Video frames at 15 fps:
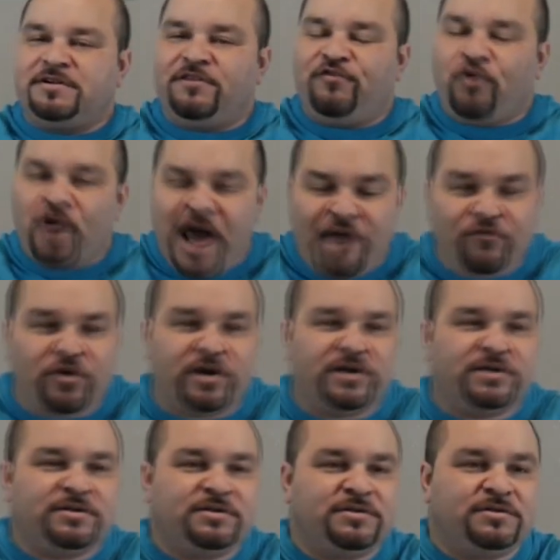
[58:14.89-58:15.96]

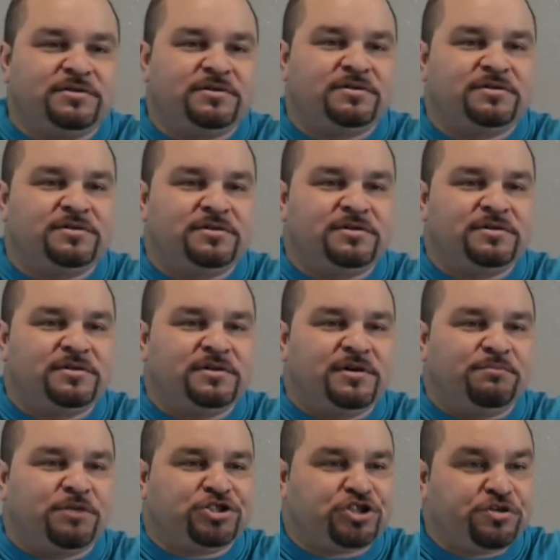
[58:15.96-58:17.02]
Forever.
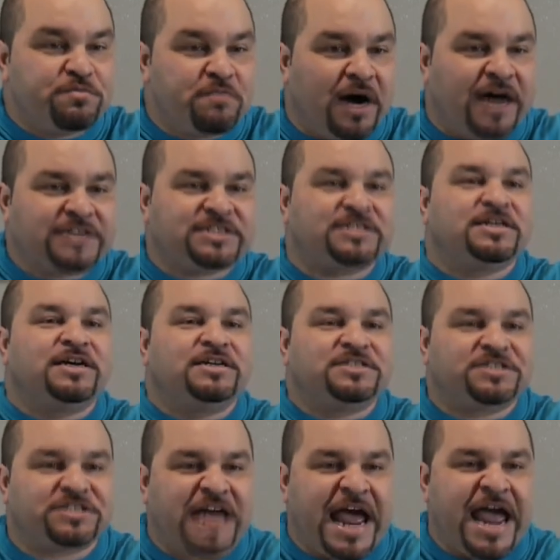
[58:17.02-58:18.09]
But you must
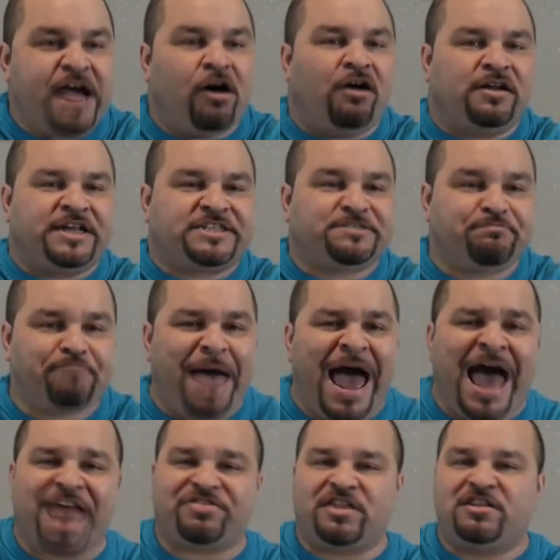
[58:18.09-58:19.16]
stay on his
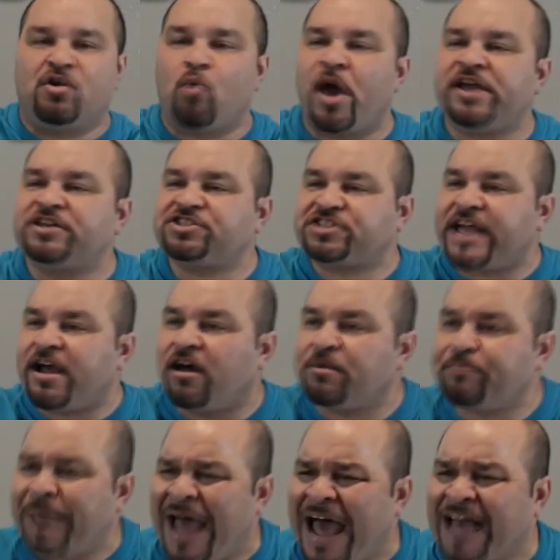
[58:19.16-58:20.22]
path. And the way you stay
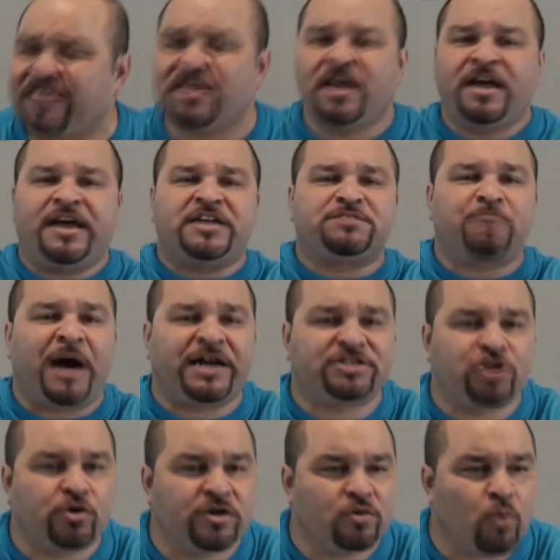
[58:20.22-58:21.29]
on path is by
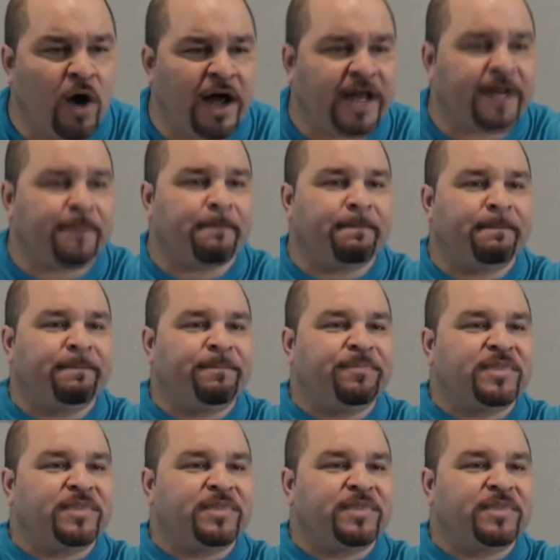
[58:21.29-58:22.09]
doing what?